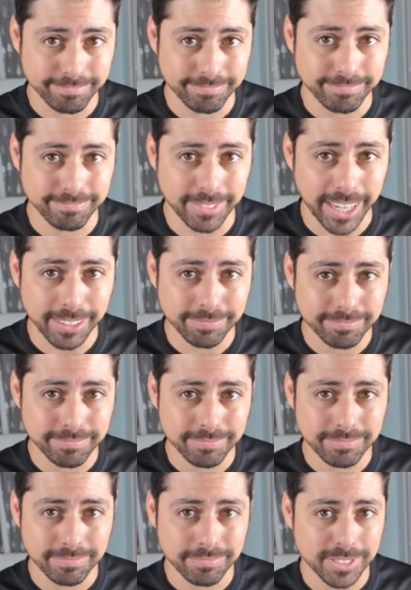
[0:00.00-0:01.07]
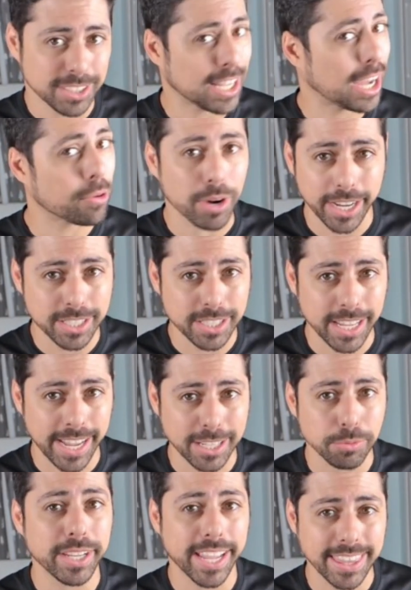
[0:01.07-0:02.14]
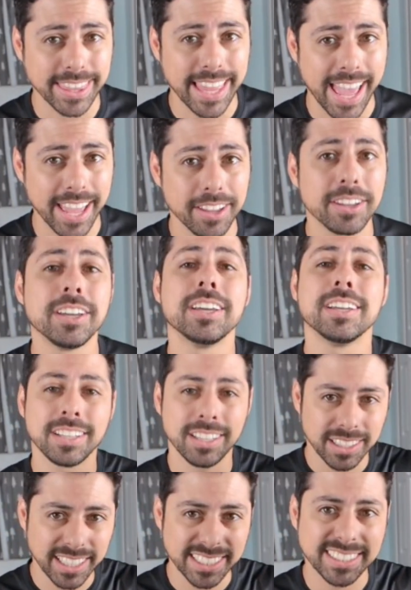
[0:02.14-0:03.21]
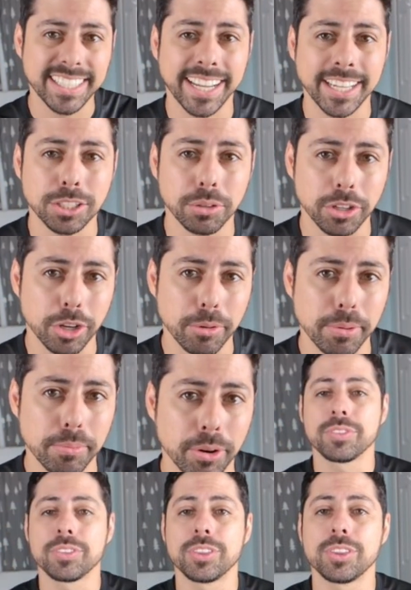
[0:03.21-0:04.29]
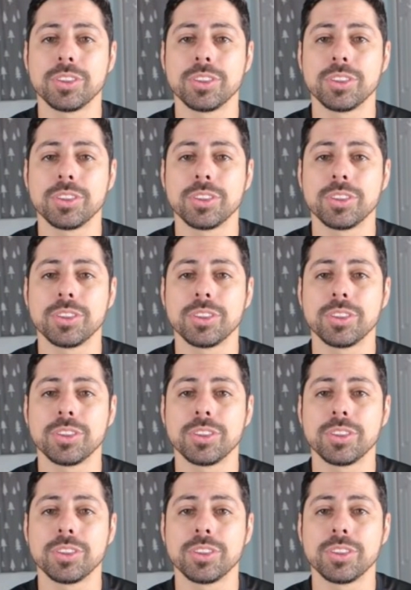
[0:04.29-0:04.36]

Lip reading: Right? It's not rocket science, we get that. Let's dig into it a little bit more.